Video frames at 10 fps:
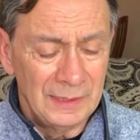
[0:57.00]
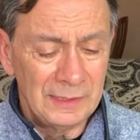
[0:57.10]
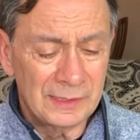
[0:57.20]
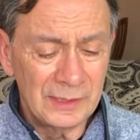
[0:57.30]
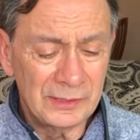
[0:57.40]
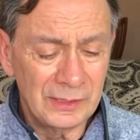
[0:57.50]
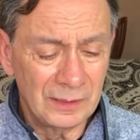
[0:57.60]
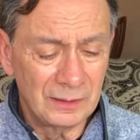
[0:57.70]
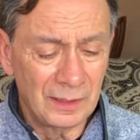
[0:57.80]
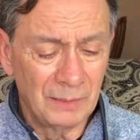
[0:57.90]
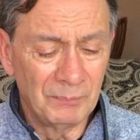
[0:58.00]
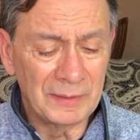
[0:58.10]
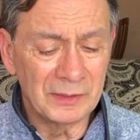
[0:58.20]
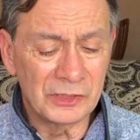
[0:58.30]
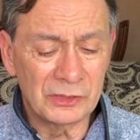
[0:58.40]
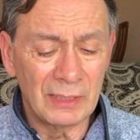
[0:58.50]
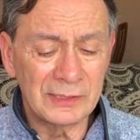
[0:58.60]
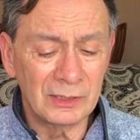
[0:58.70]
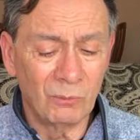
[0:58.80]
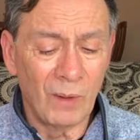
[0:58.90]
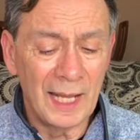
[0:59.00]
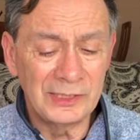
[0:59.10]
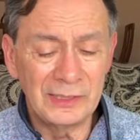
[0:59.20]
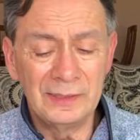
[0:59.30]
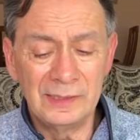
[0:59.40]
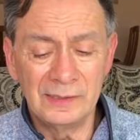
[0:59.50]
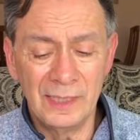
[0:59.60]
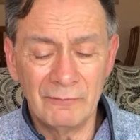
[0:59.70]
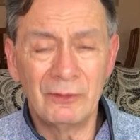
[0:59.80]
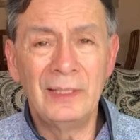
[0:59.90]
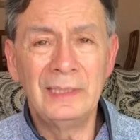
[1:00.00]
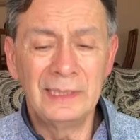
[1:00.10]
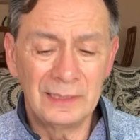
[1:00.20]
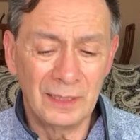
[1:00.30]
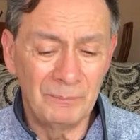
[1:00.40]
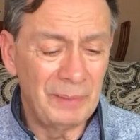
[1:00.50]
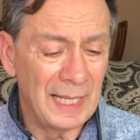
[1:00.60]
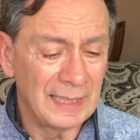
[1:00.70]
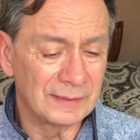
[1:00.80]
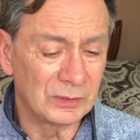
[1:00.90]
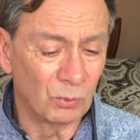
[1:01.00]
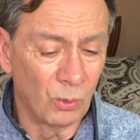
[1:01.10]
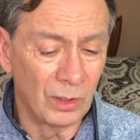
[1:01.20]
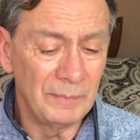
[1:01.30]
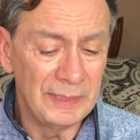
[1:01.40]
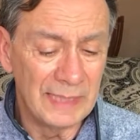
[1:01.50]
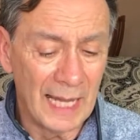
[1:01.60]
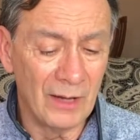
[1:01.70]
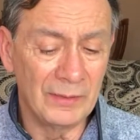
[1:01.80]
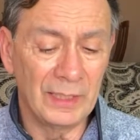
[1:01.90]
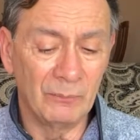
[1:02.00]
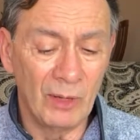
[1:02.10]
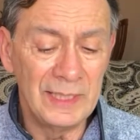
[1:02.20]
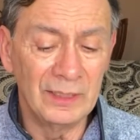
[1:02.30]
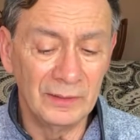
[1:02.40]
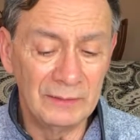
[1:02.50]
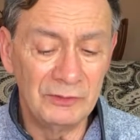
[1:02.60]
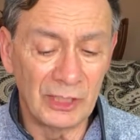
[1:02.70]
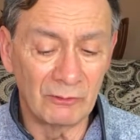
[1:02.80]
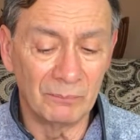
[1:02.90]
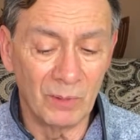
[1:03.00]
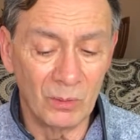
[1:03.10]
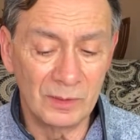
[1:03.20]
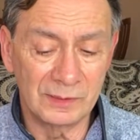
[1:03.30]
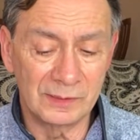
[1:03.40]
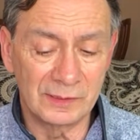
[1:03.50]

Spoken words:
He says here, but the stress of watching these never-ending cutbacks has worn me down and I'm ready to leave General Motors and